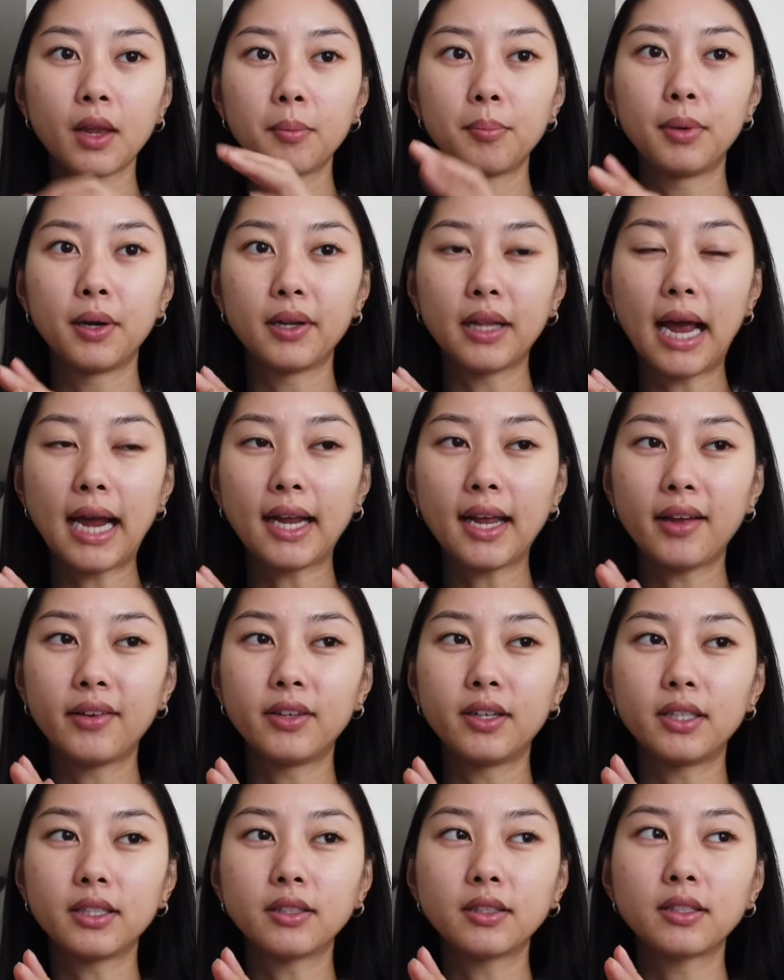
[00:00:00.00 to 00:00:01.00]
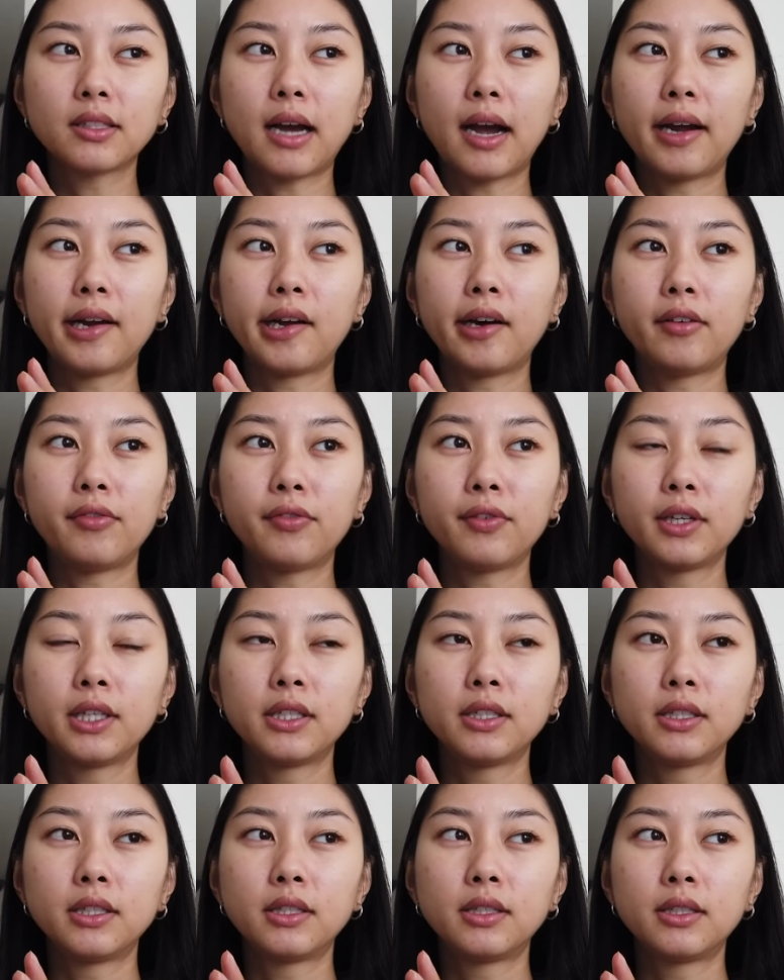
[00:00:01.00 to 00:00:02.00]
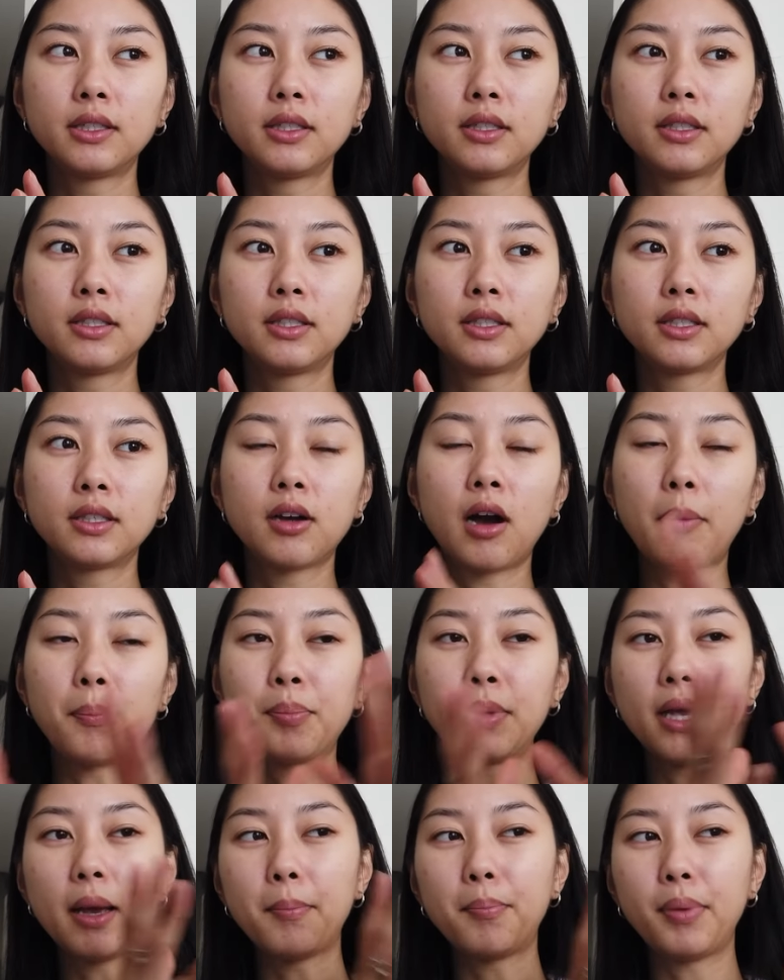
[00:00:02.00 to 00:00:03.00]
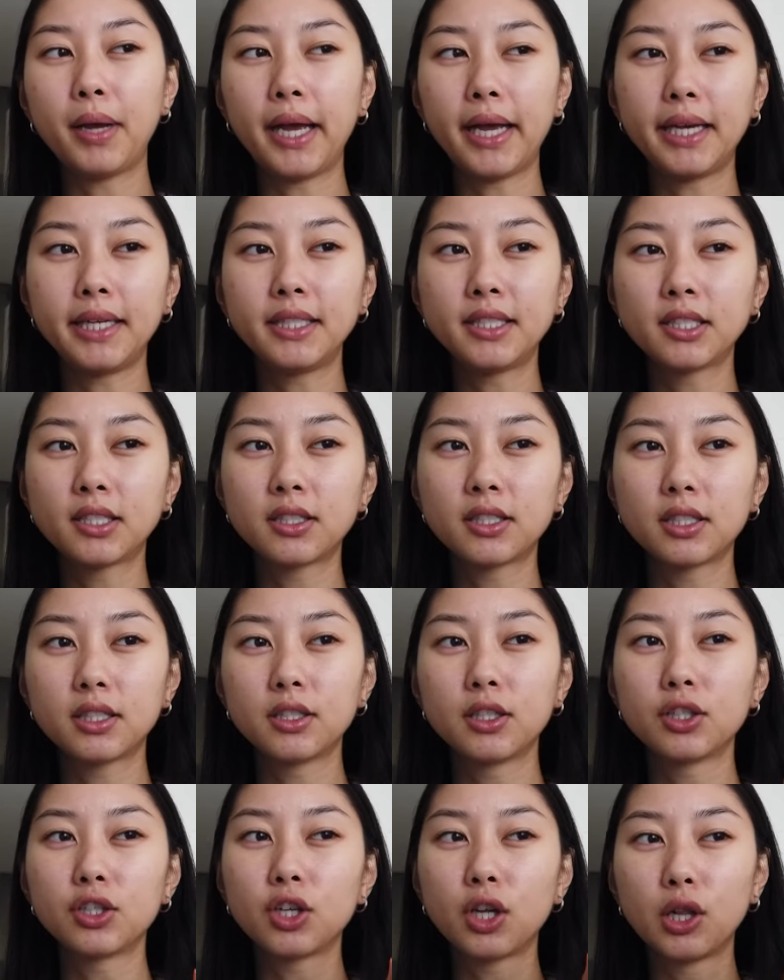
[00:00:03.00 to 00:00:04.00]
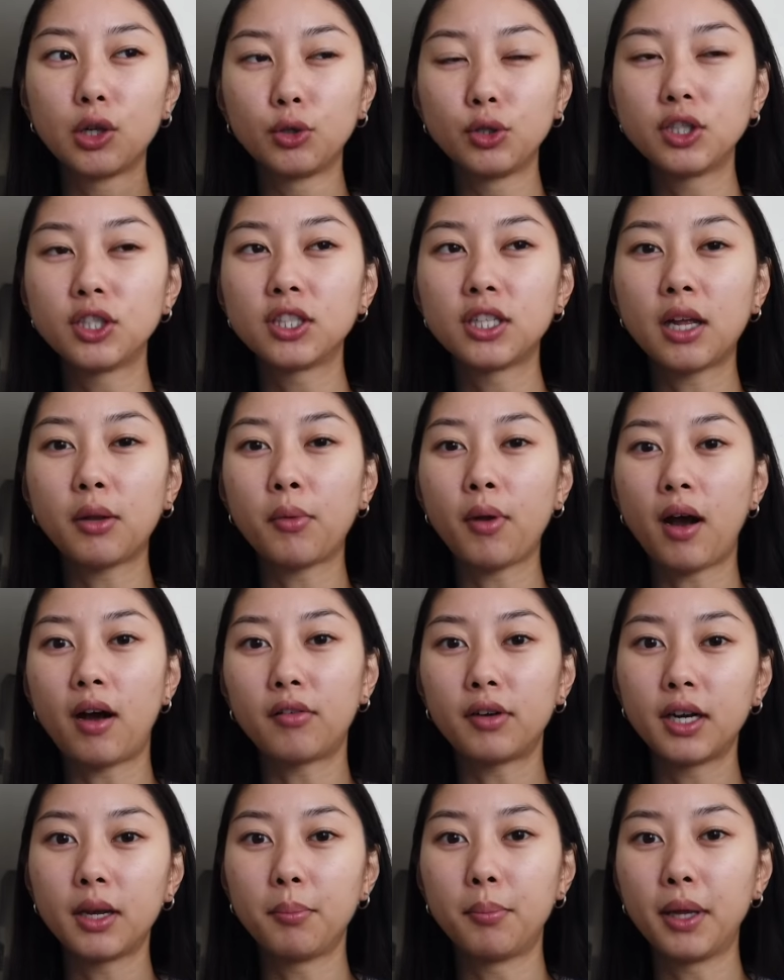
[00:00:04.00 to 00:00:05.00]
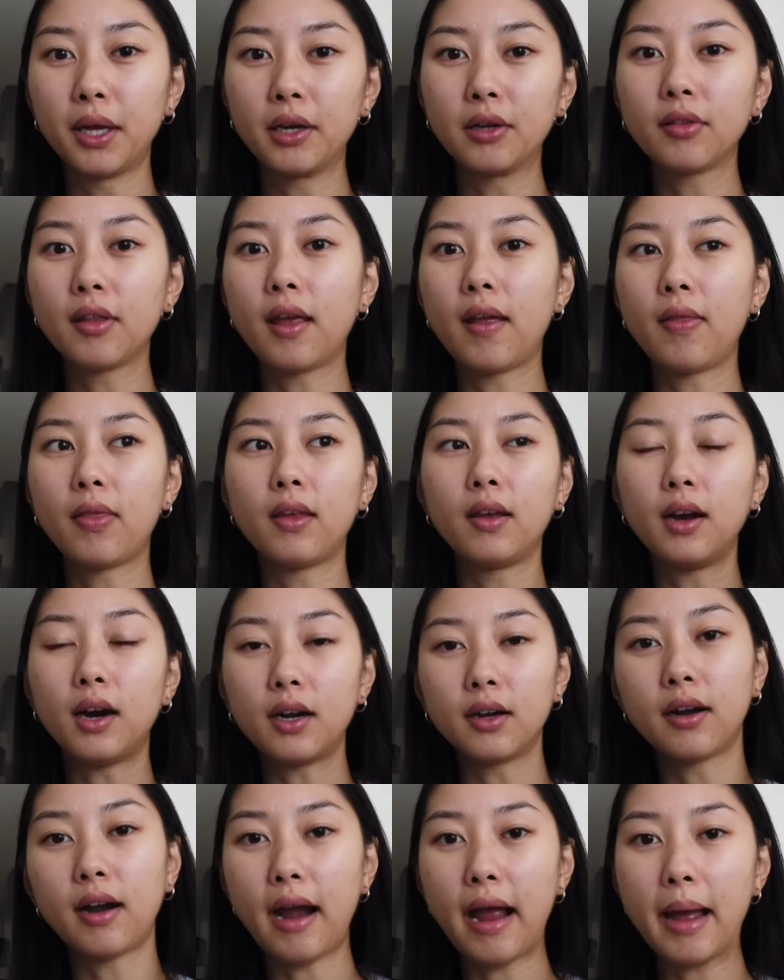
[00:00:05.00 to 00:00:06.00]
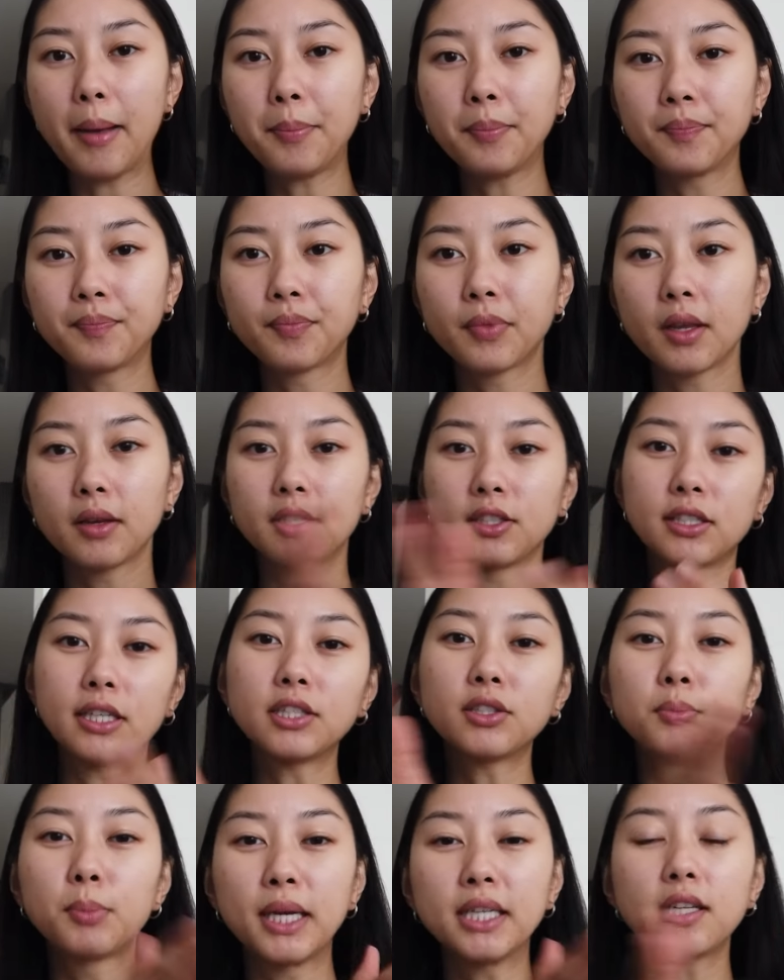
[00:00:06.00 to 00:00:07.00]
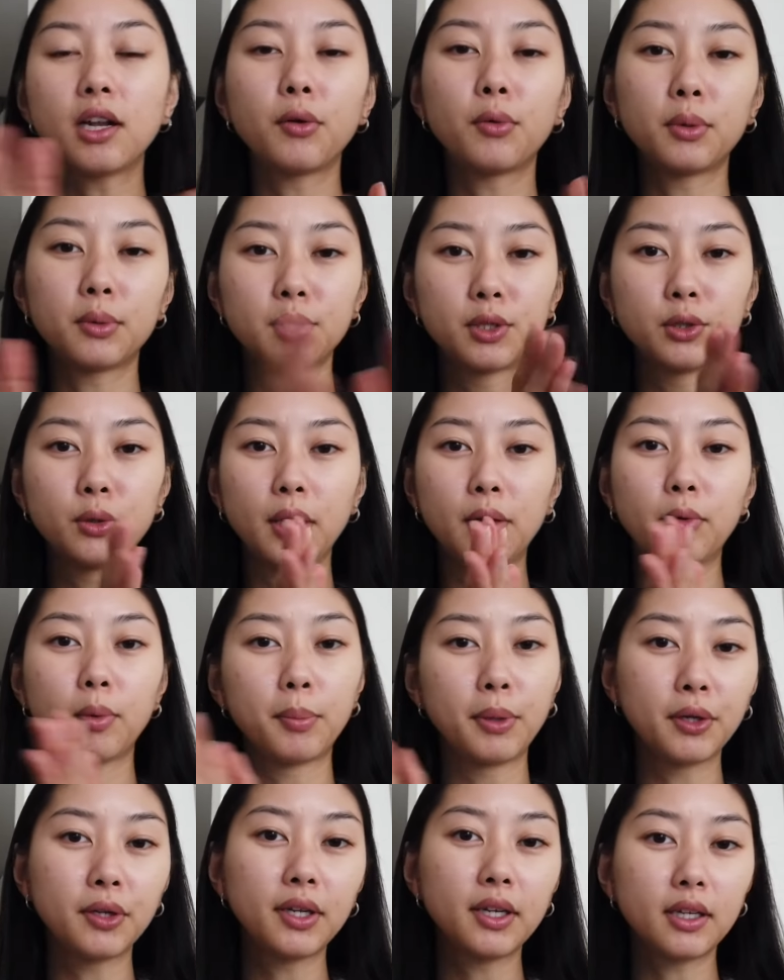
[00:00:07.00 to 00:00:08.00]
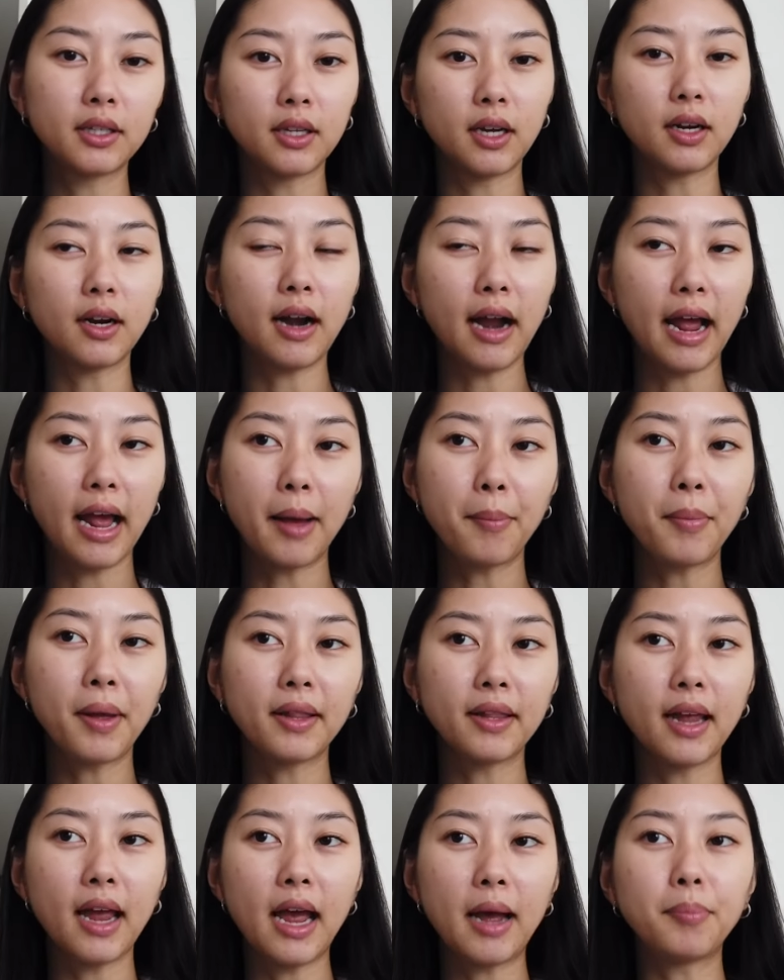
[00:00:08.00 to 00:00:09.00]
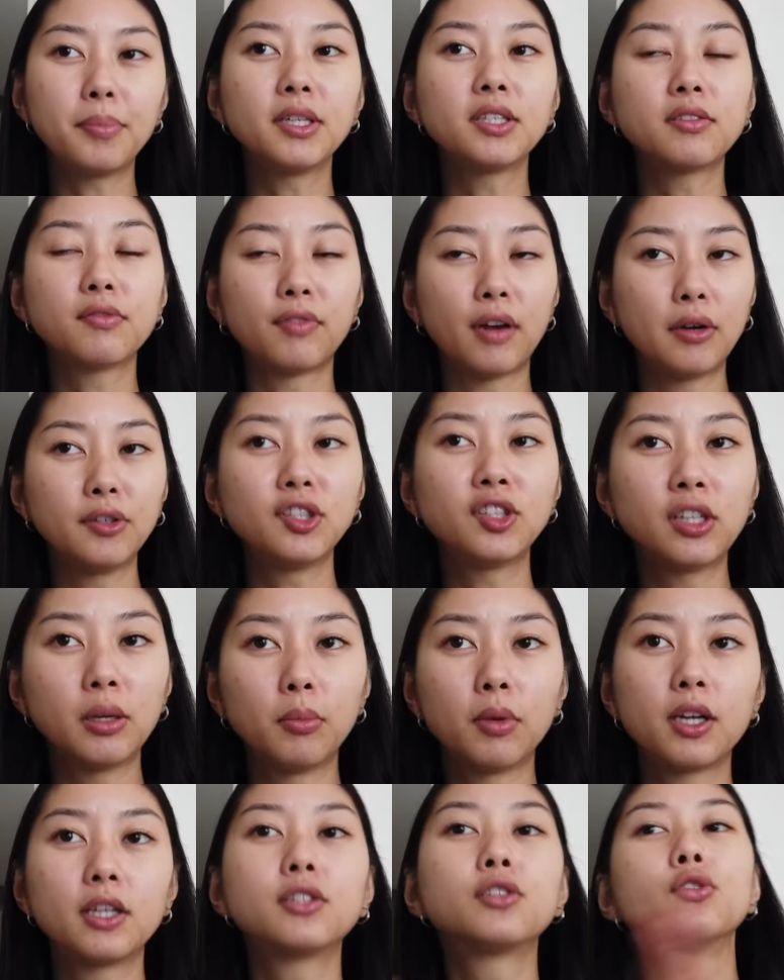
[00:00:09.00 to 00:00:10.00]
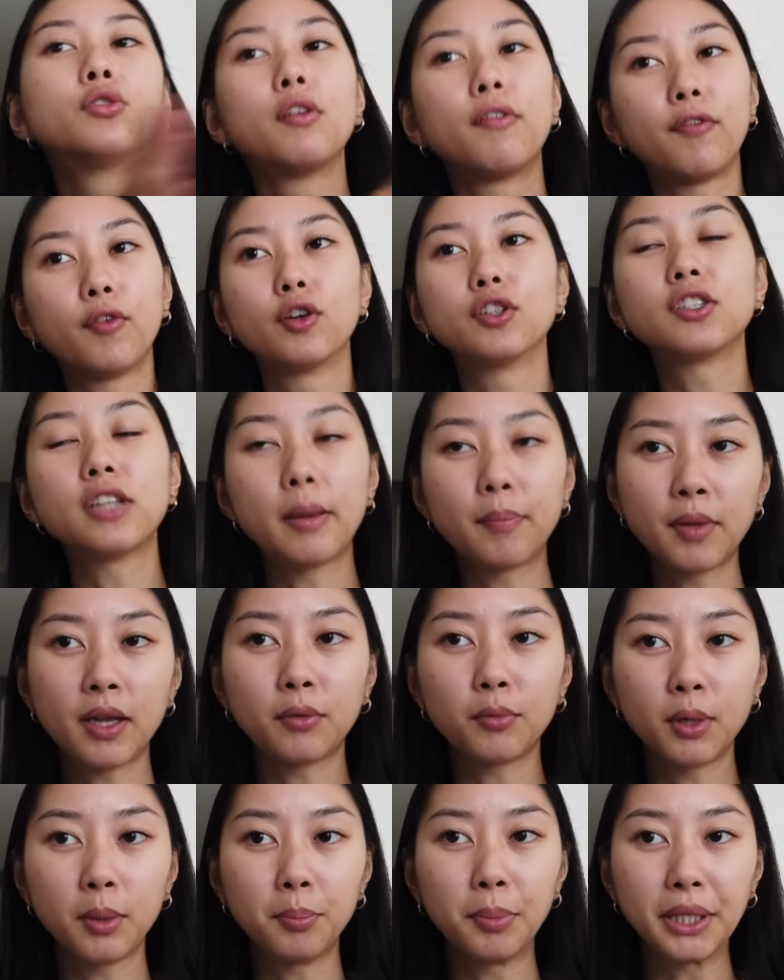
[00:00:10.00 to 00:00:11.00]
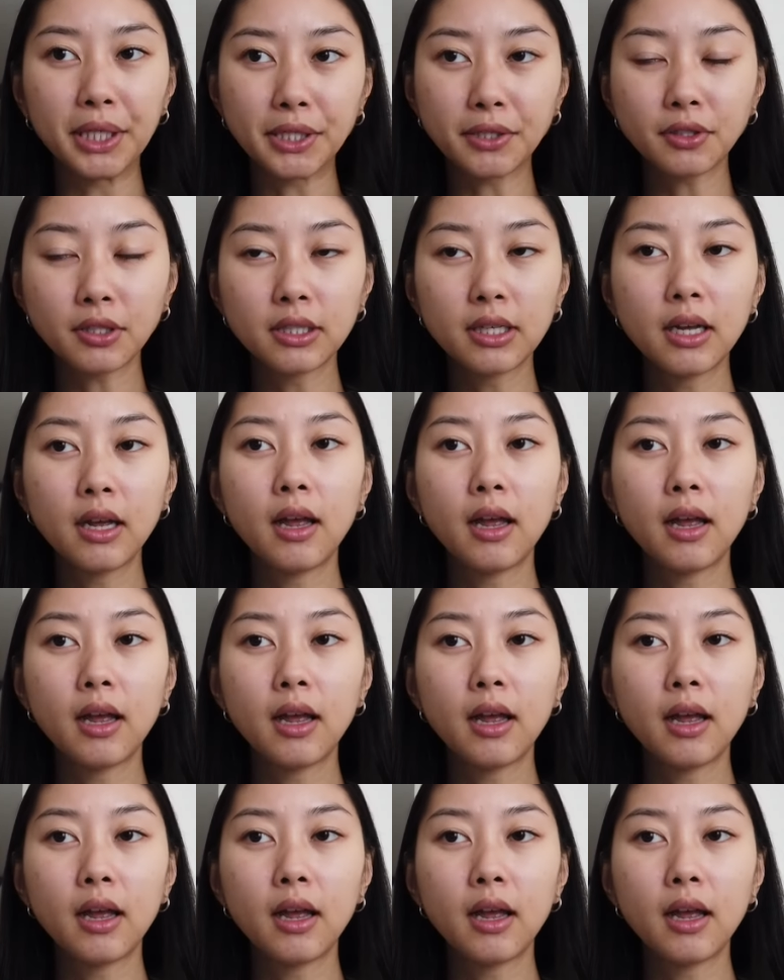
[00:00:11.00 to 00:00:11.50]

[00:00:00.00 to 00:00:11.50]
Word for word: But I cannot kind of copy and paste the solution that we already built in the other app, because that's basically what we're doing. We're building another app, and the app is very similar to the first app that we built,